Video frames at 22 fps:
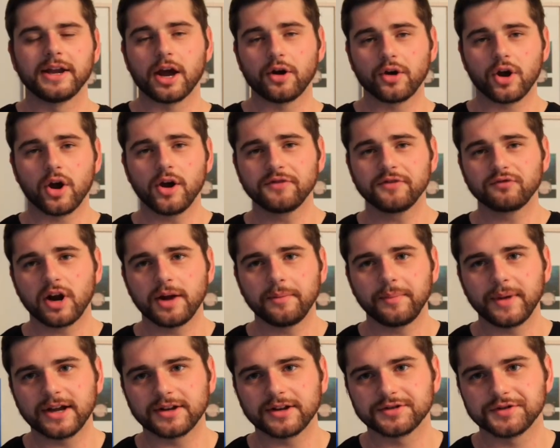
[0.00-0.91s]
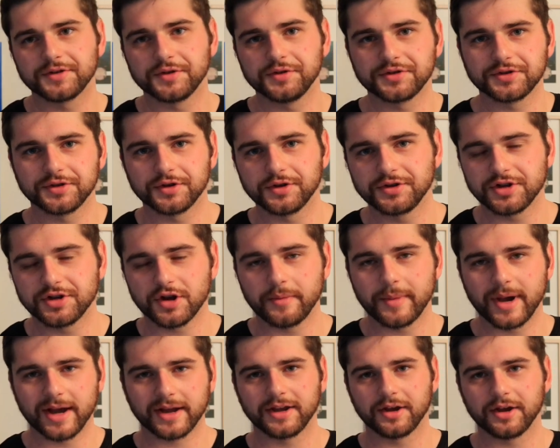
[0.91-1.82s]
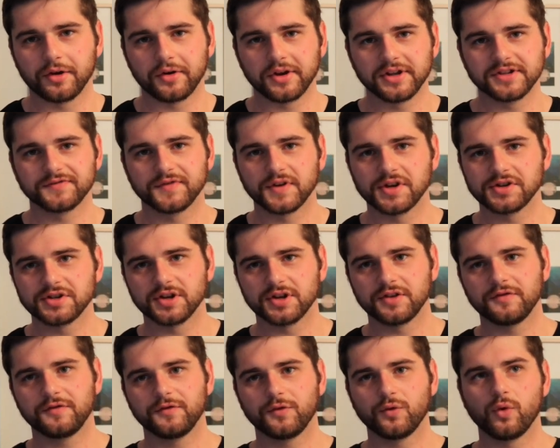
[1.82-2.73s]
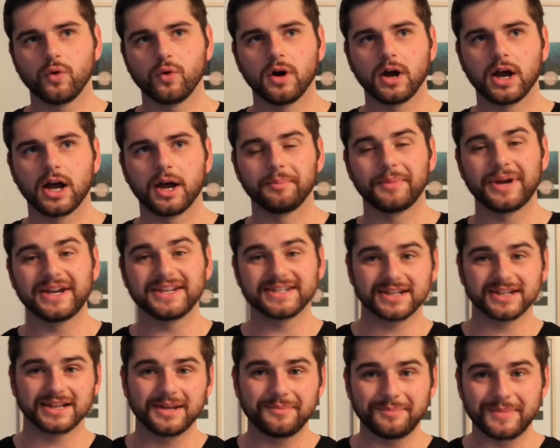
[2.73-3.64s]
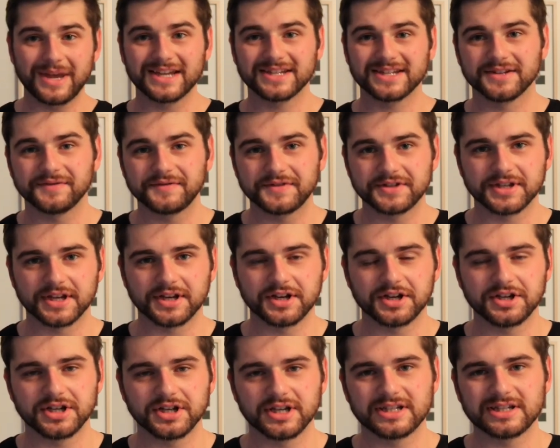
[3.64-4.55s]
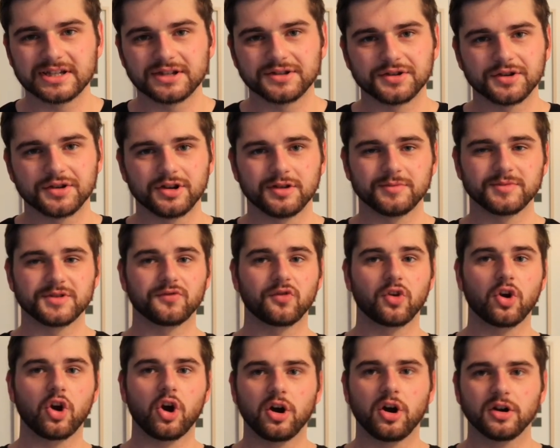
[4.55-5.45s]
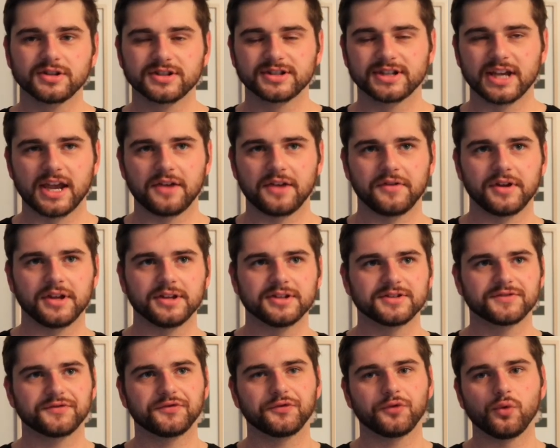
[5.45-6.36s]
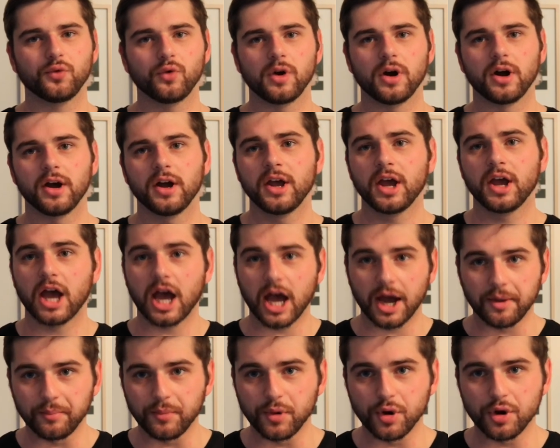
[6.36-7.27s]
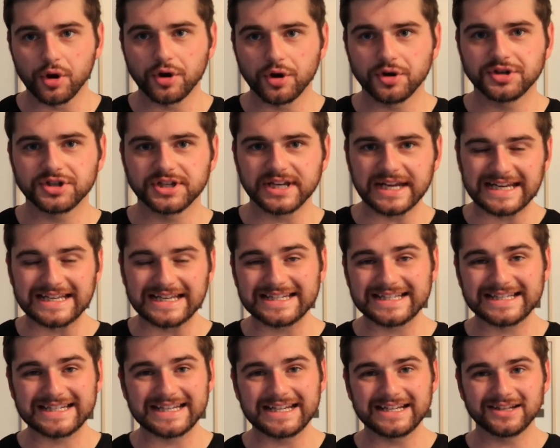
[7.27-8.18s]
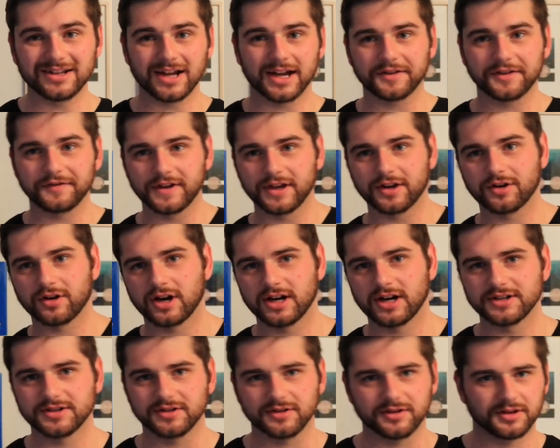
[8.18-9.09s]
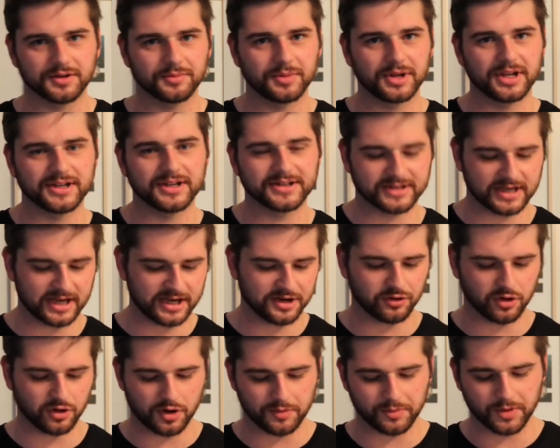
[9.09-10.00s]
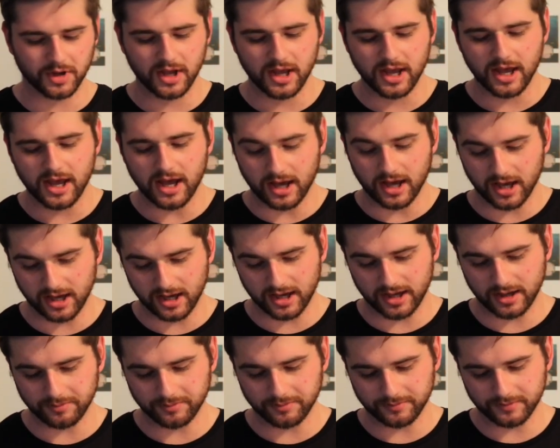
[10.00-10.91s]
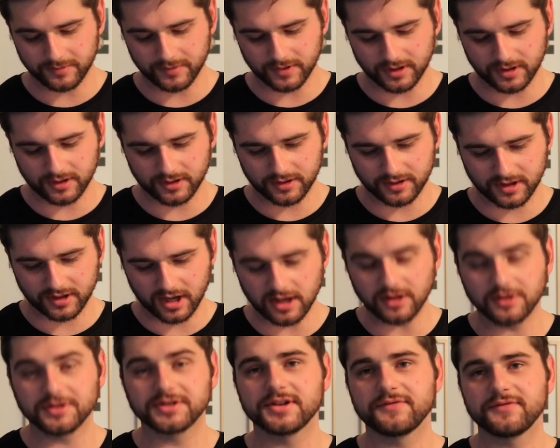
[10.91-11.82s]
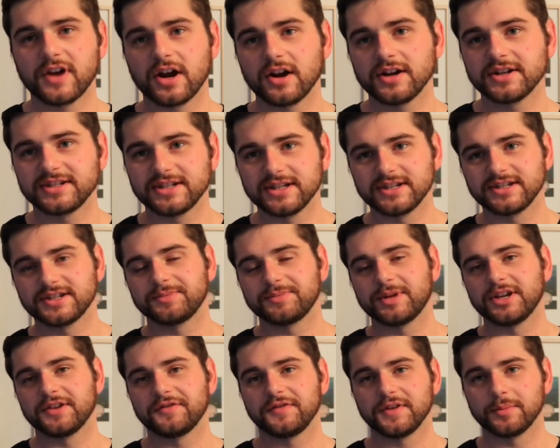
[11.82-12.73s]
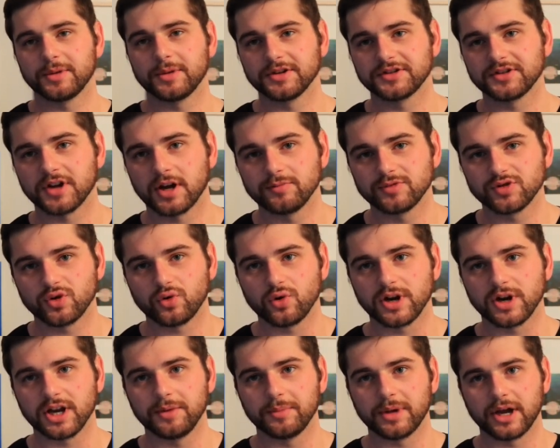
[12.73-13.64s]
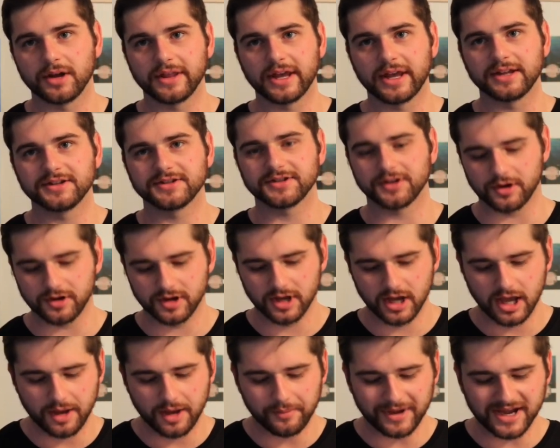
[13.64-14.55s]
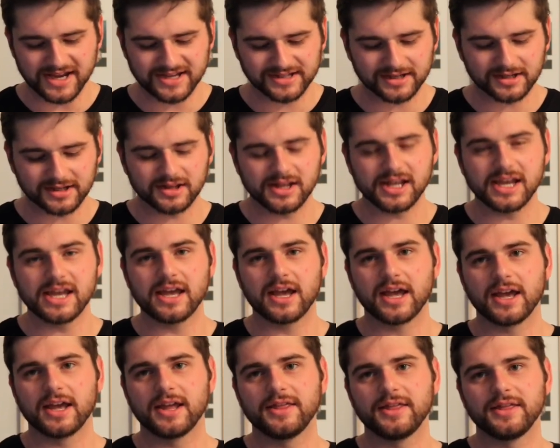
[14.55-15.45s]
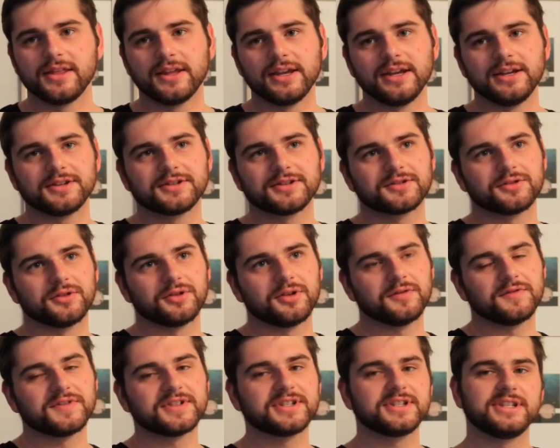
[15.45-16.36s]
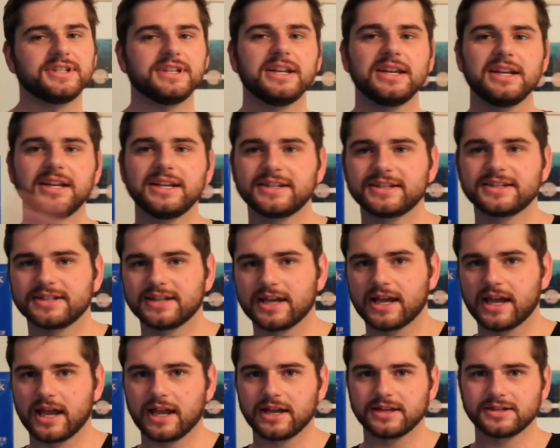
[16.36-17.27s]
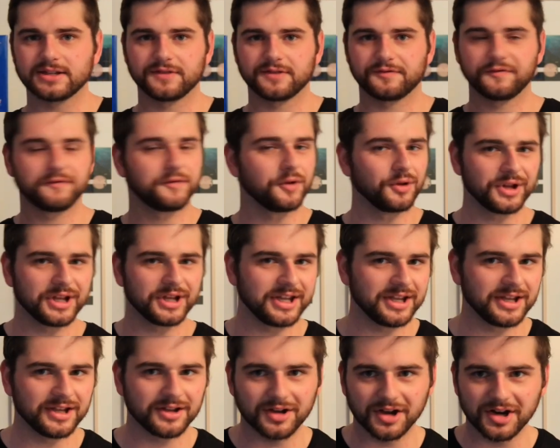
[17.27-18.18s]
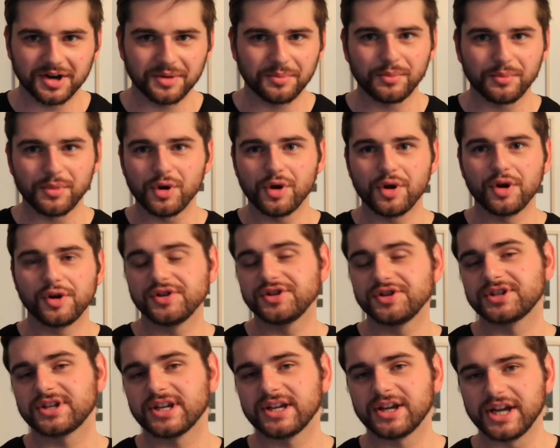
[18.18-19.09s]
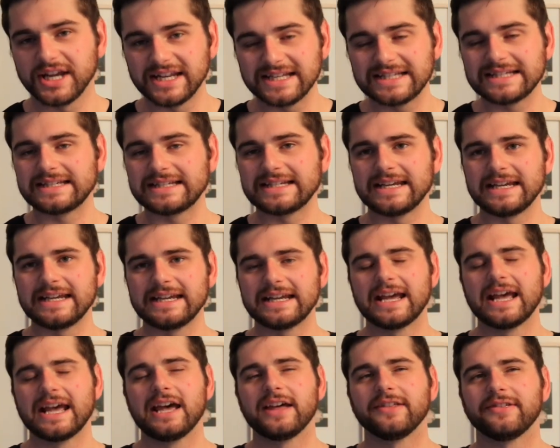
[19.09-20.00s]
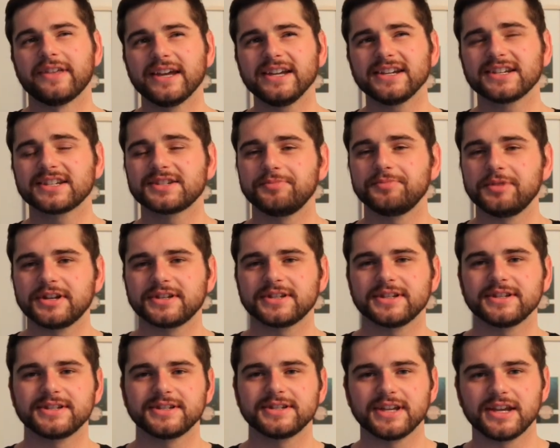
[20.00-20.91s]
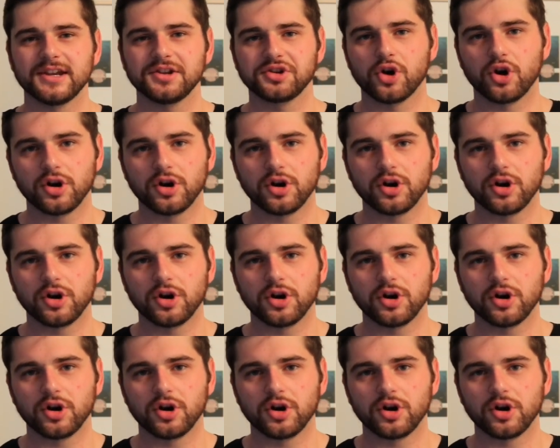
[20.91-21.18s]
Now, going right back to Sergio Marchionne's vision for basically massive synergies in terms of cost savings for a merged entity like Fiat Chrysler and the PSA Group, Carlos Tavares did spend a fair bit of time talking about that. So basically, in the sort of steady state, a fully kind of merged entity, they expect to see